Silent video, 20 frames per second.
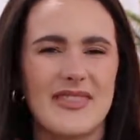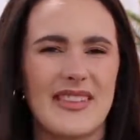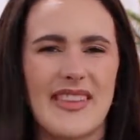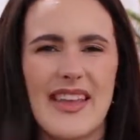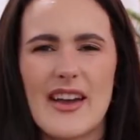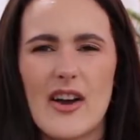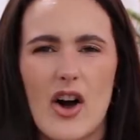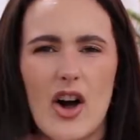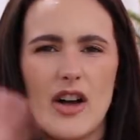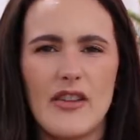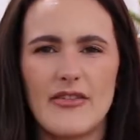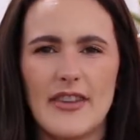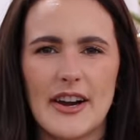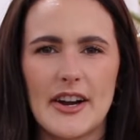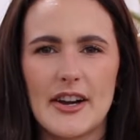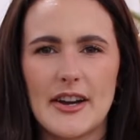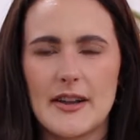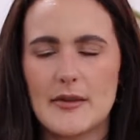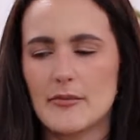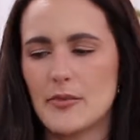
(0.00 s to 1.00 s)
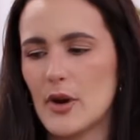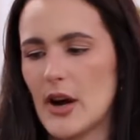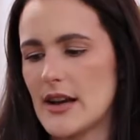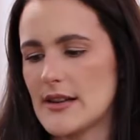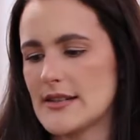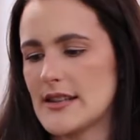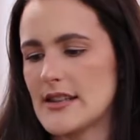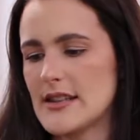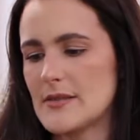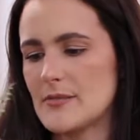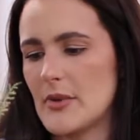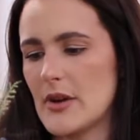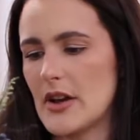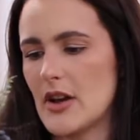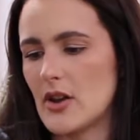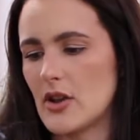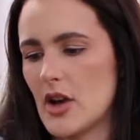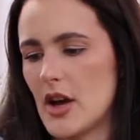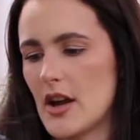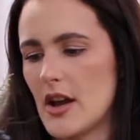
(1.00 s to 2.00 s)
They all vary in prices, but
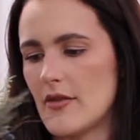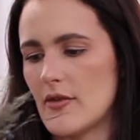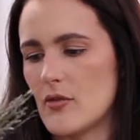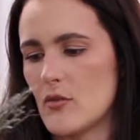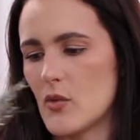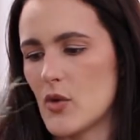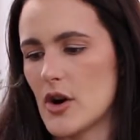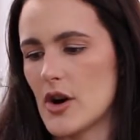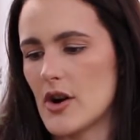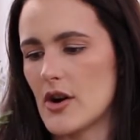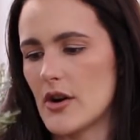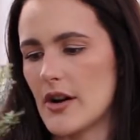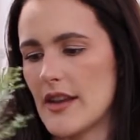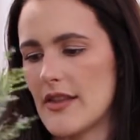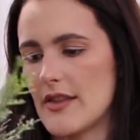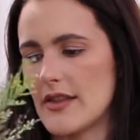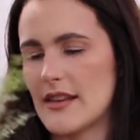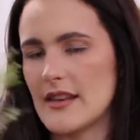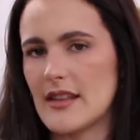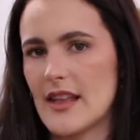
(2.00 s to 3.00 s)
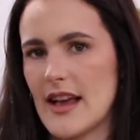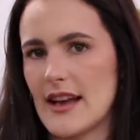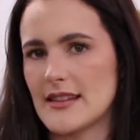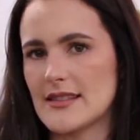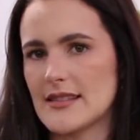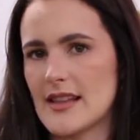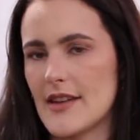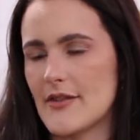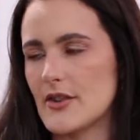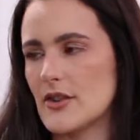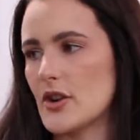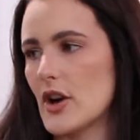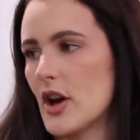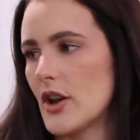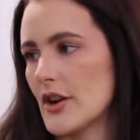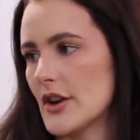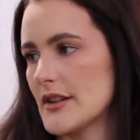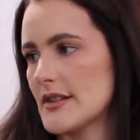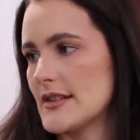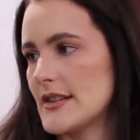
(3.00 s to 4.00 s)
a lot of them were in the like
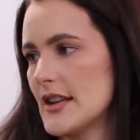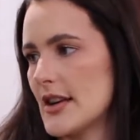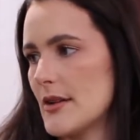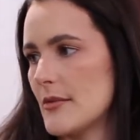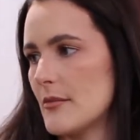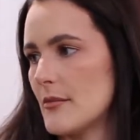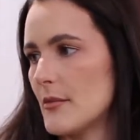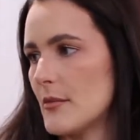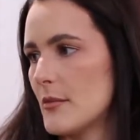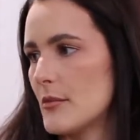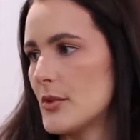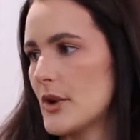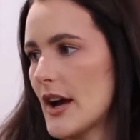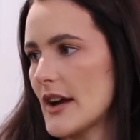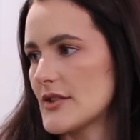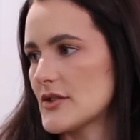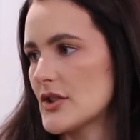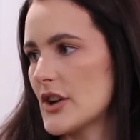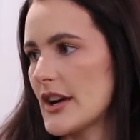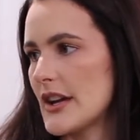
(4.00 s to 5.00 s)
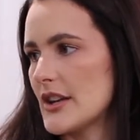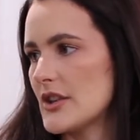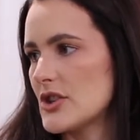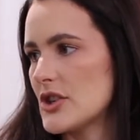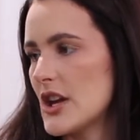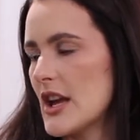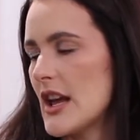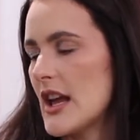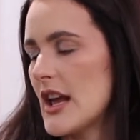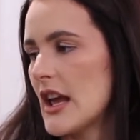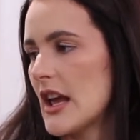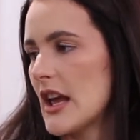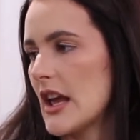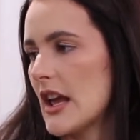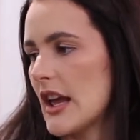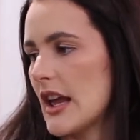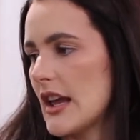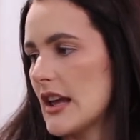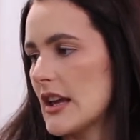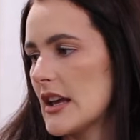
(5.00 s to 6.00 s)
$7 a stem price range.
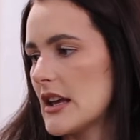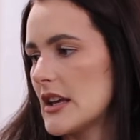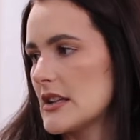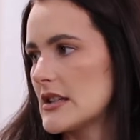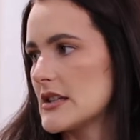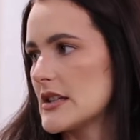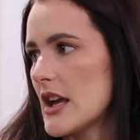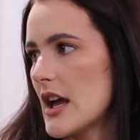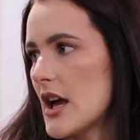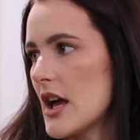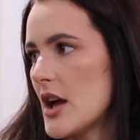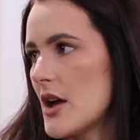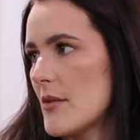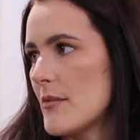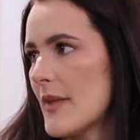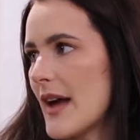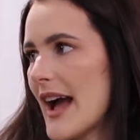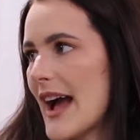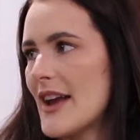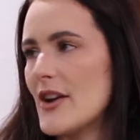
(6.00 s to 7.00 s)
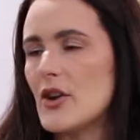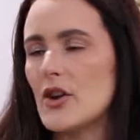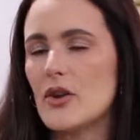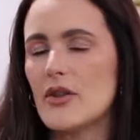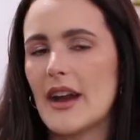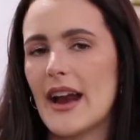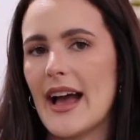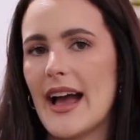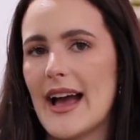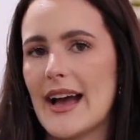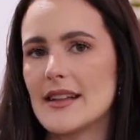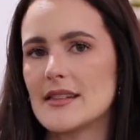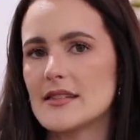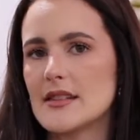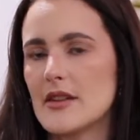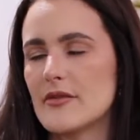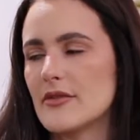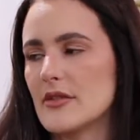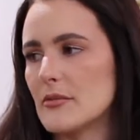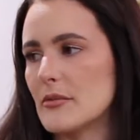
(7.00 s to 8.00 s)
And I knew that I had
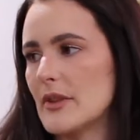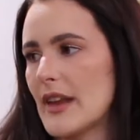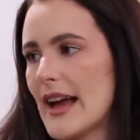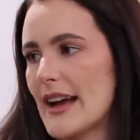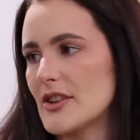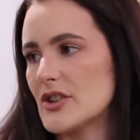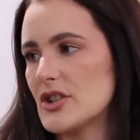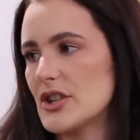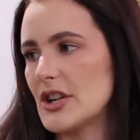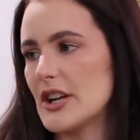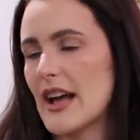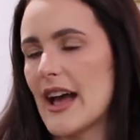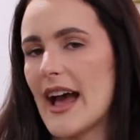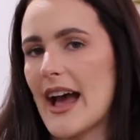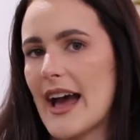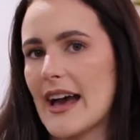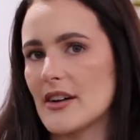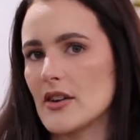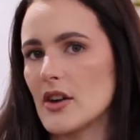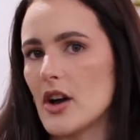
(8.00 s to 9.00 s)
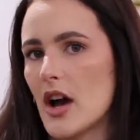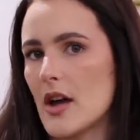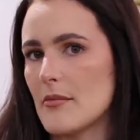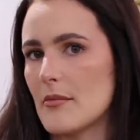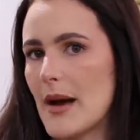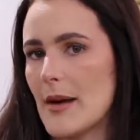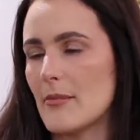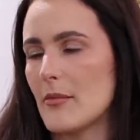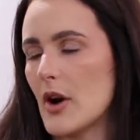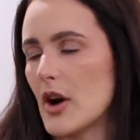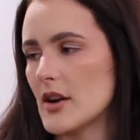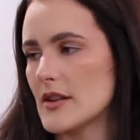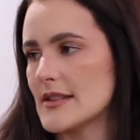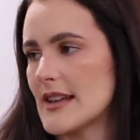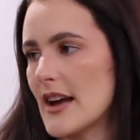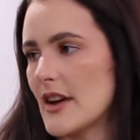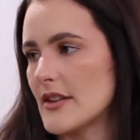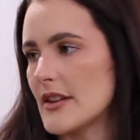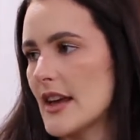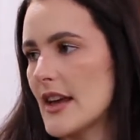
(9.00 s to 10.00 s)
some from last year and I hadn't gotten my box
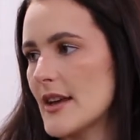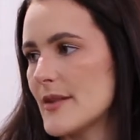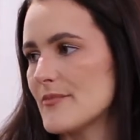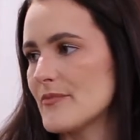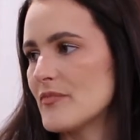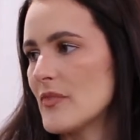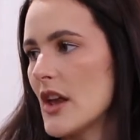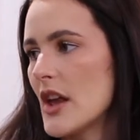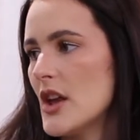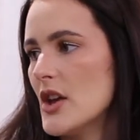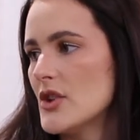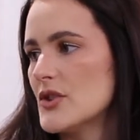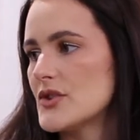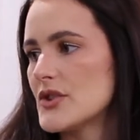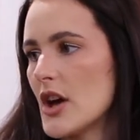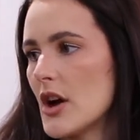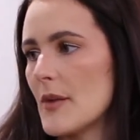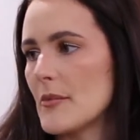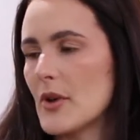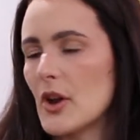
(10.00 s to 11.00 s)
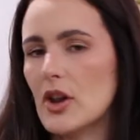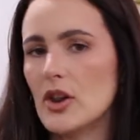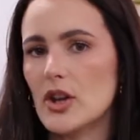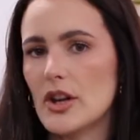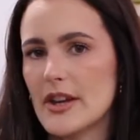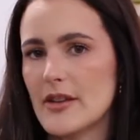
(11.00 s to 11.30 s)
out yet. So I'm gonna look